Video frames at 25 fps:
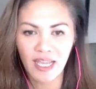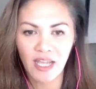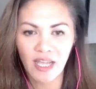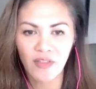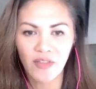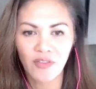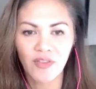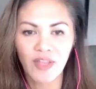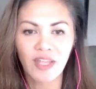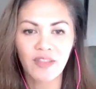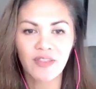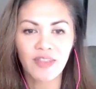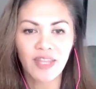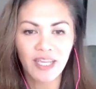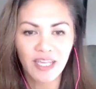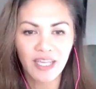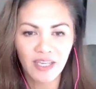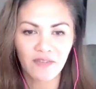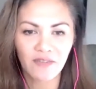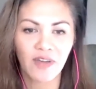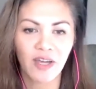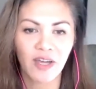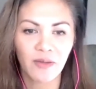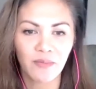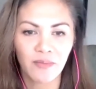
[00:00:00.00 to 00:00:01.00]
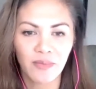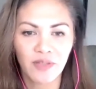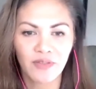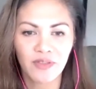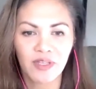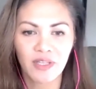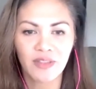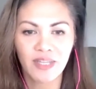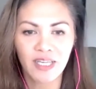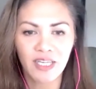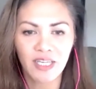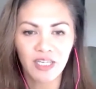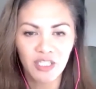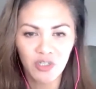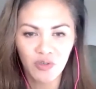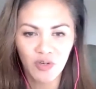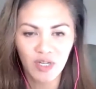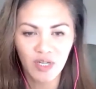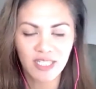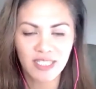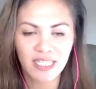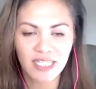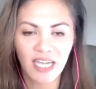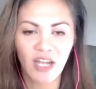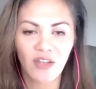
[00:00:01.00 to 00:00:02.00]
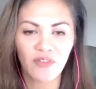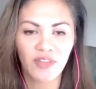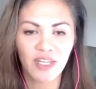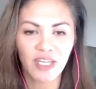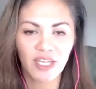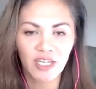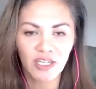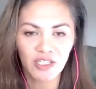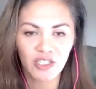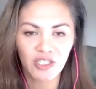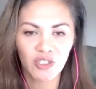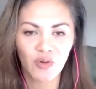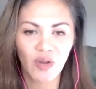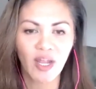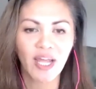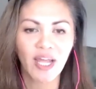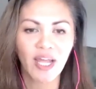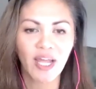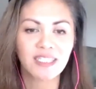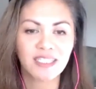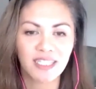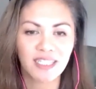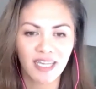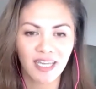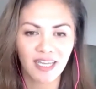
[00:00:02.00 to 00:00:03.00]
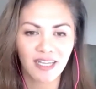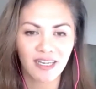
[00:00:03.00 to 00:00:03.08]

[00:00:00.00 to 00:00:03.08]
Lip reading: and then they give up, and then they shrink down, they contract again.